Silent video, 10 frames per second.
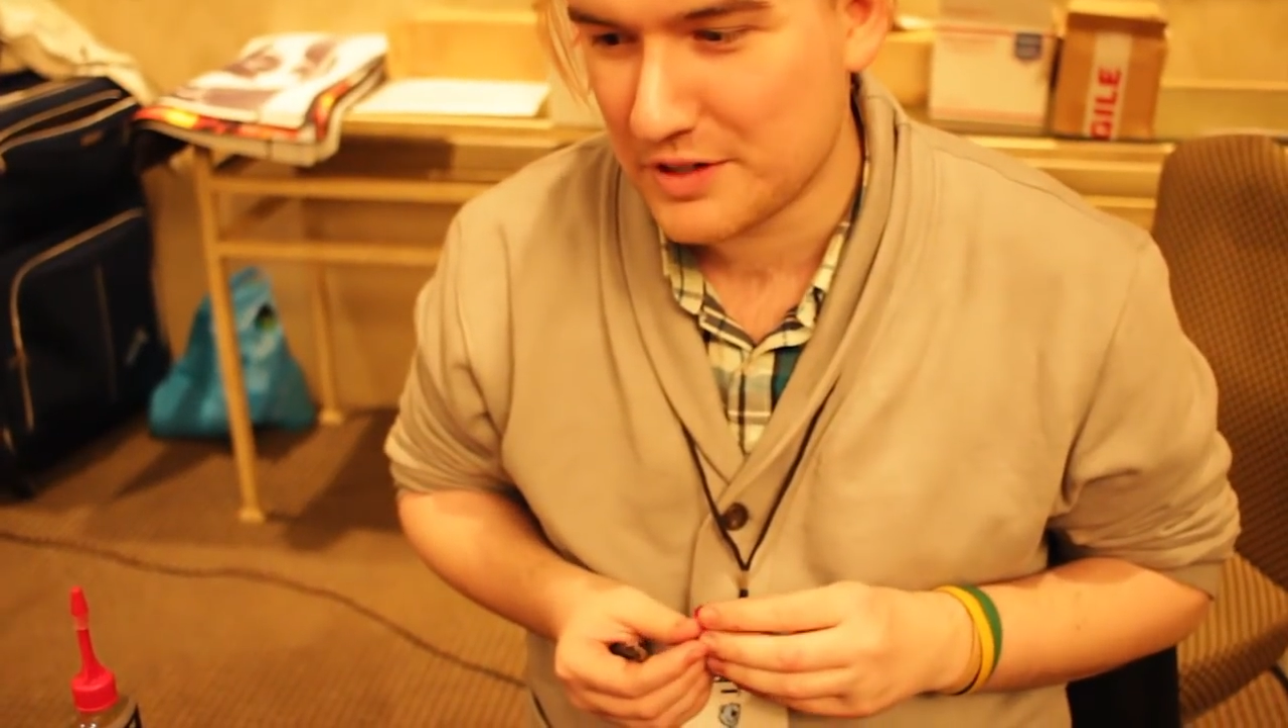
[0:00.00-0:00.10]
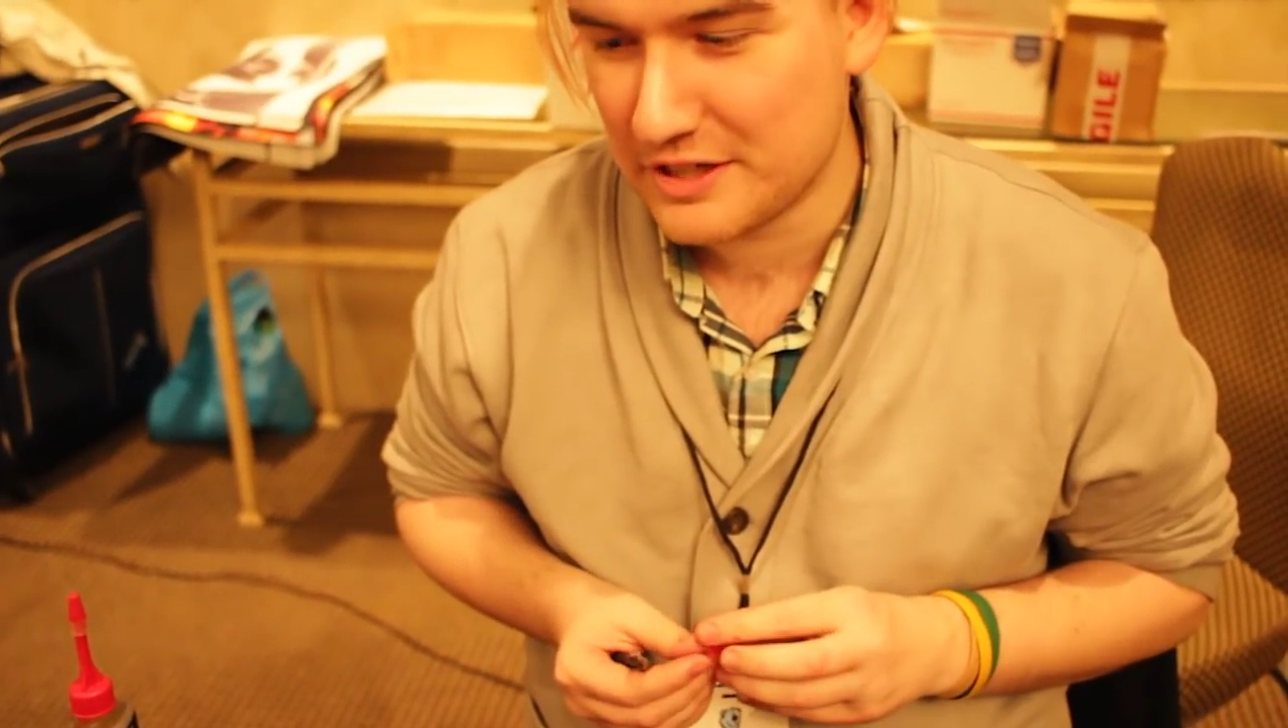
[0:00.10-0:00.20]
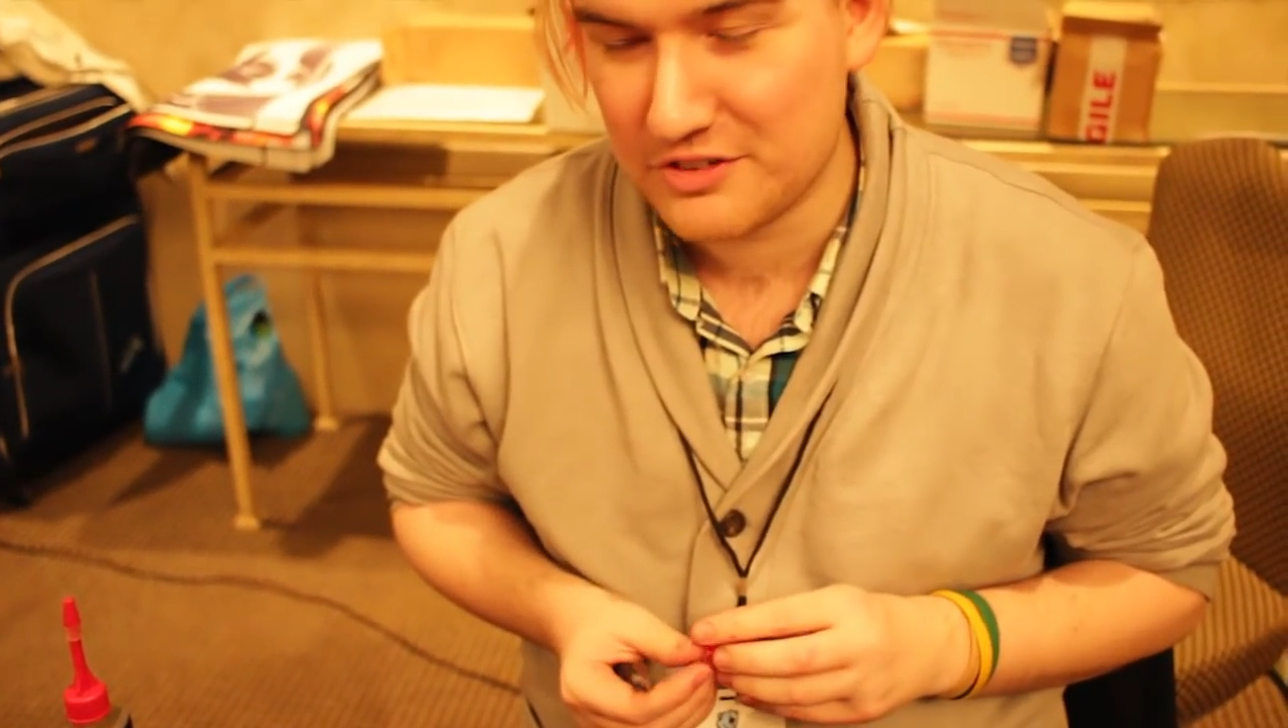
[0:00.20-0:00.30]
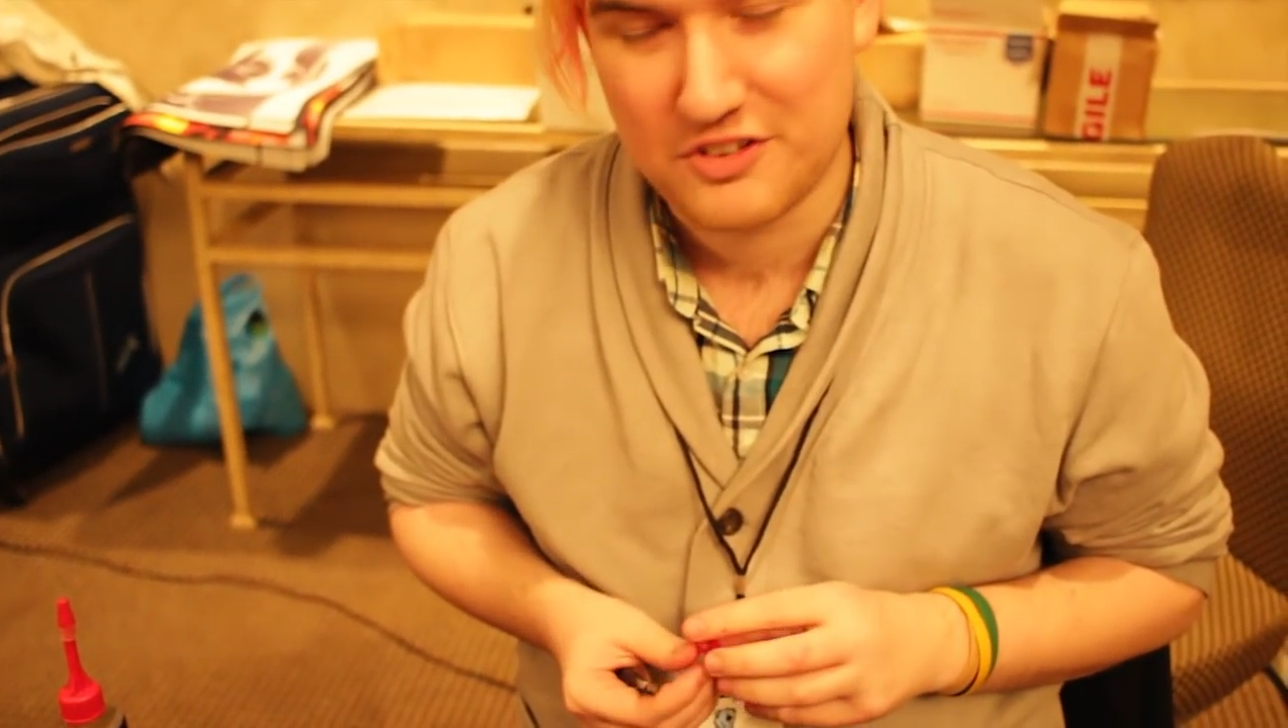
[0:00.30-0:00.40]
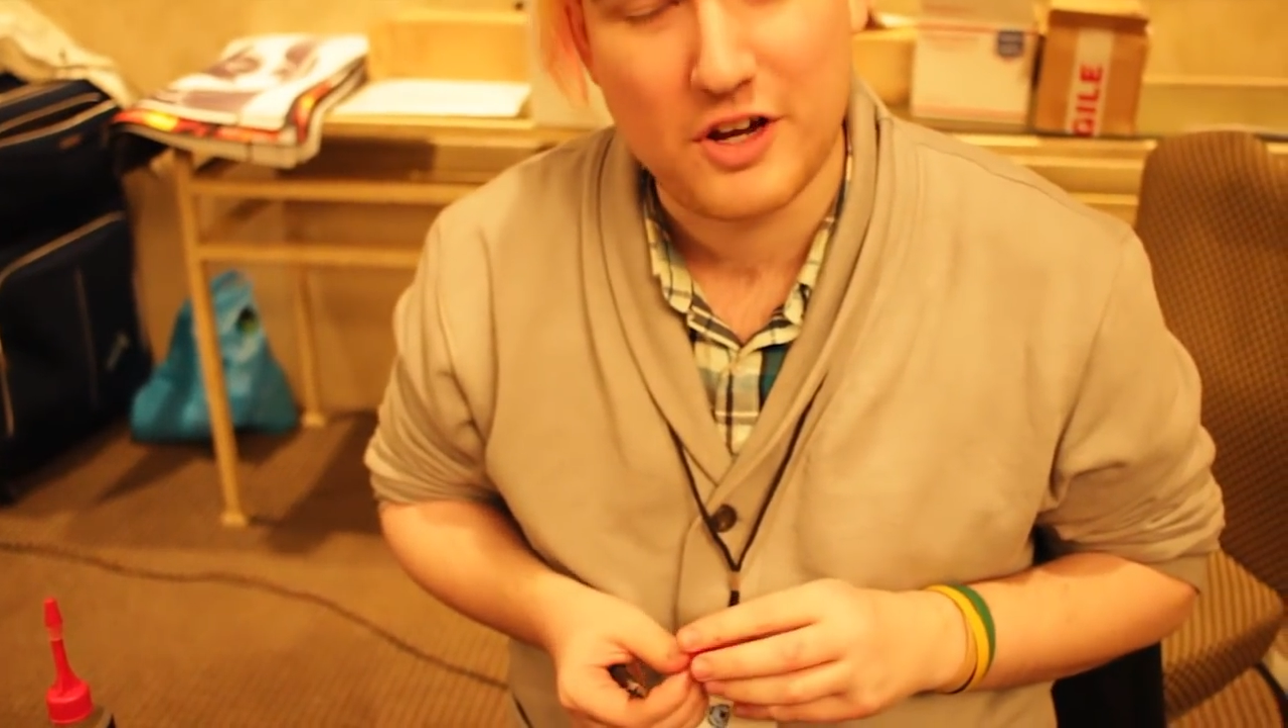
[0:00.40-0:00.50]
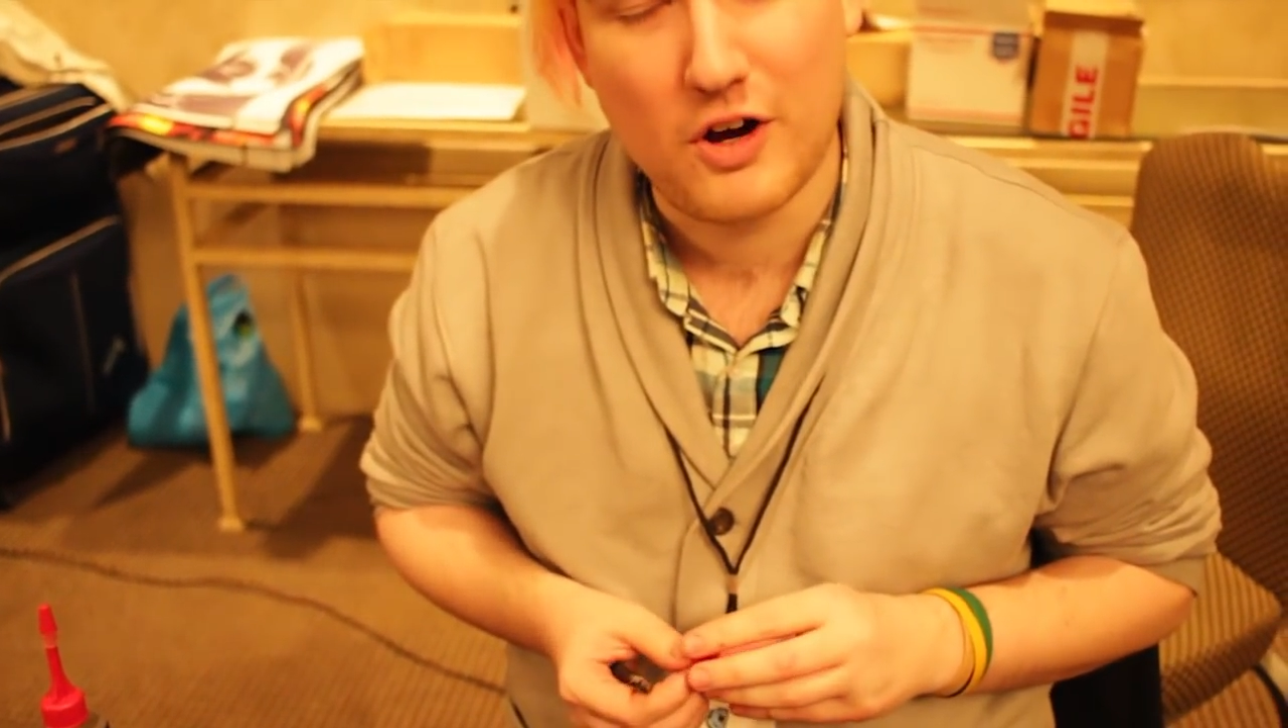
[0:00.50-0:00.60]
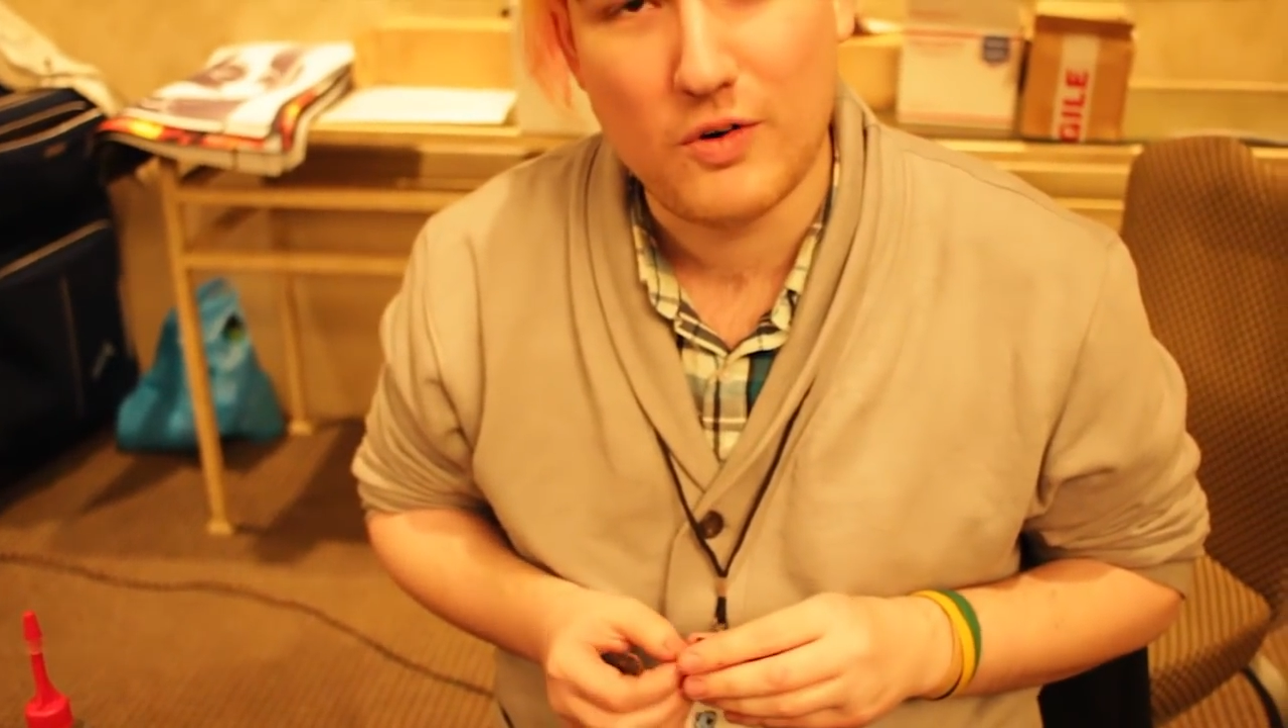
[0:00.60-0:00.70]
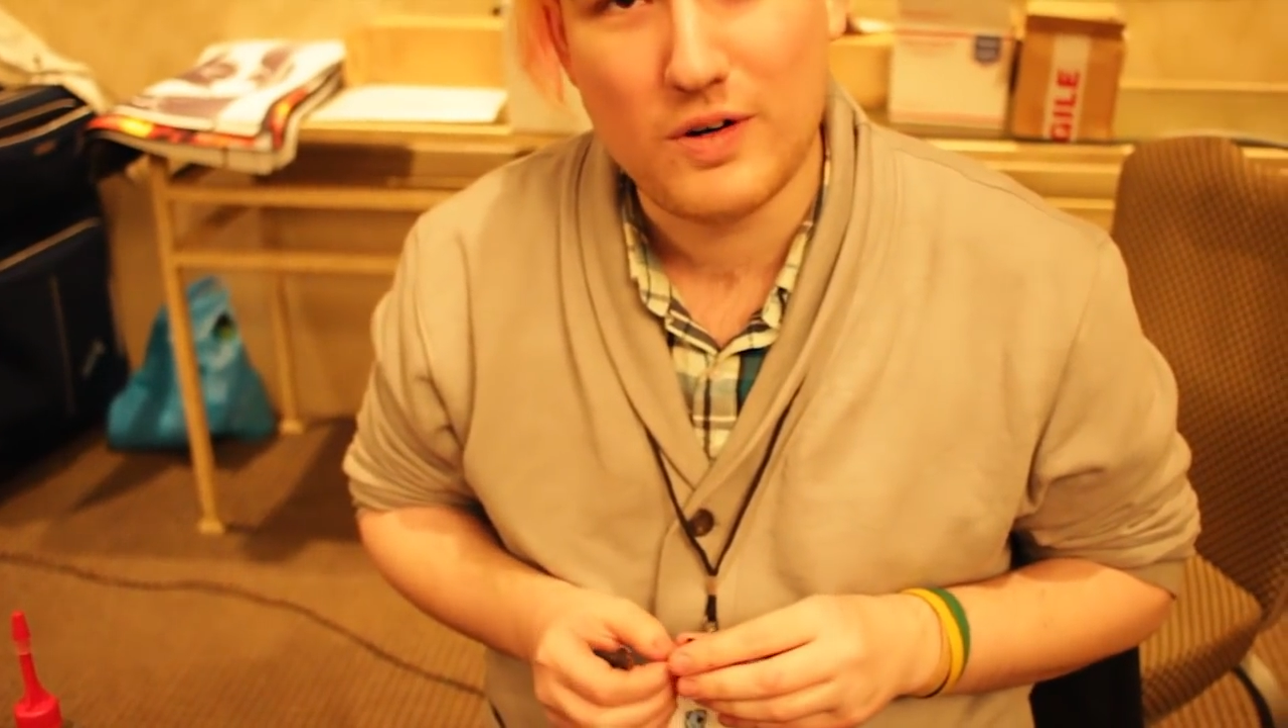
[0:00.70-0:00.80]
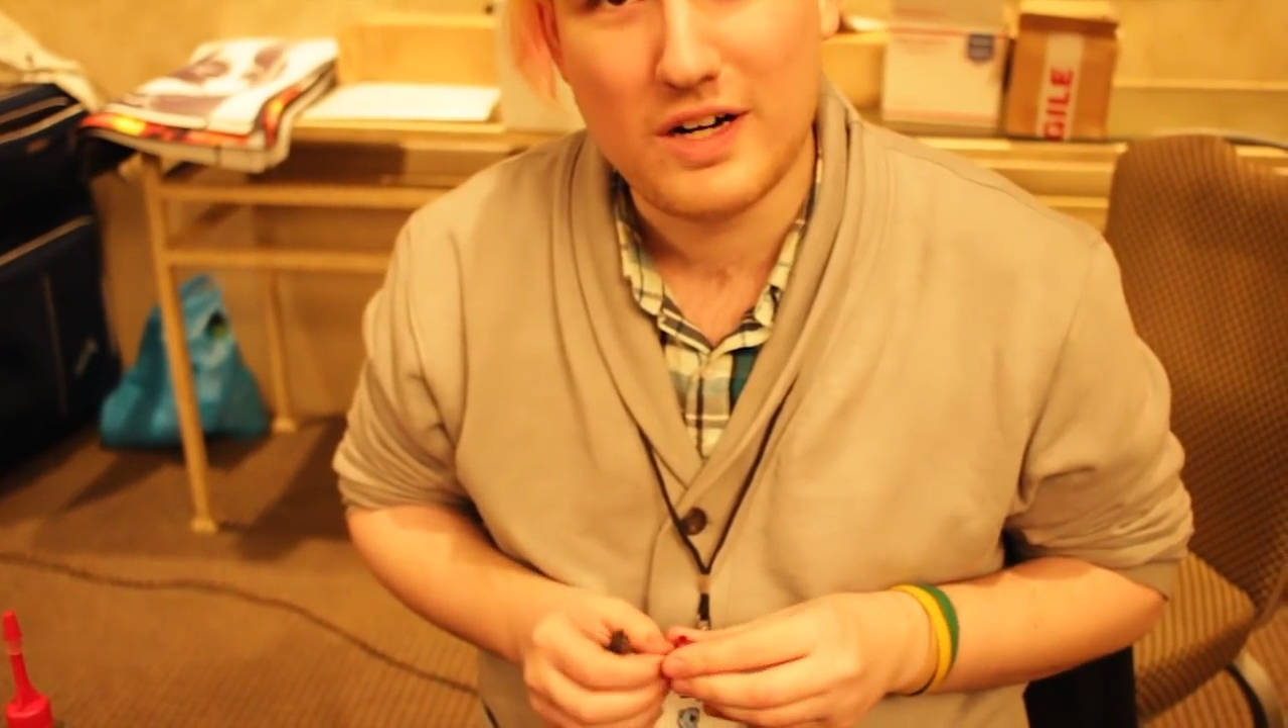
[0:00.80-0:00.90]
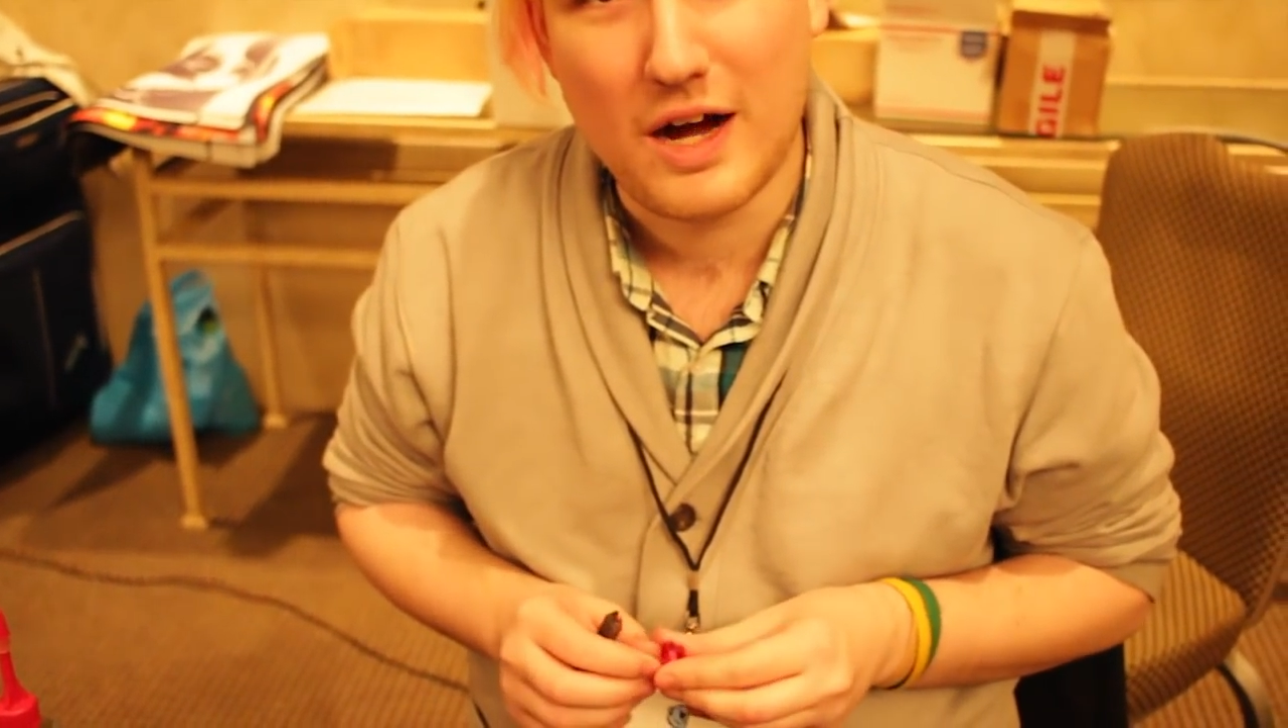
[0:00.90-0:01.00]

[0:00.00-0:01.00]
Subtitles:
years ago.